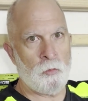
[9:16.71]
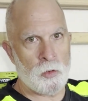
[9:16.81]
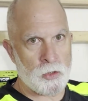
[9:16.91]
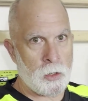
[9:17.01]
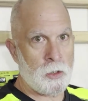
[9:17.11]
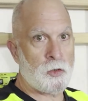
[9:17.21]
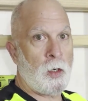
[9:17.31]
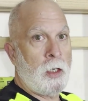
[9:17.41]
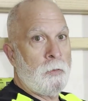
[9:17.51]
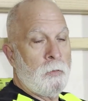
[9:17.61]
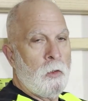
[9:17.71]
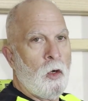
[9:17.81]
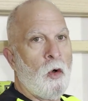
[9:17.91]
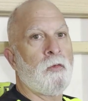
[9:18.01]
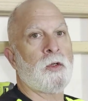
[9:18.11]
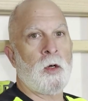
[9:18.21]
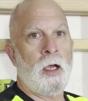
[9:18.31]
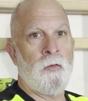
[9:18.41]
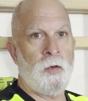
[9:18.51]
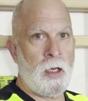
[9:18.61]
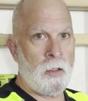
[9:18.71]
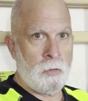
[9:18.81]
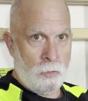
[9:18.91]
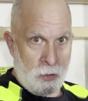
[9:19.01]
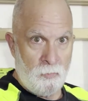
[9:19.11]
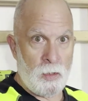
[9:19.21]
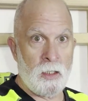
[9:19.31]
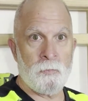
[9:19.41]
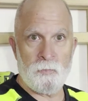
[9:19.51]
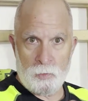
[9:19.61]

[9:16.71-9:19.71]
It wasn't going to try and overdrive and give me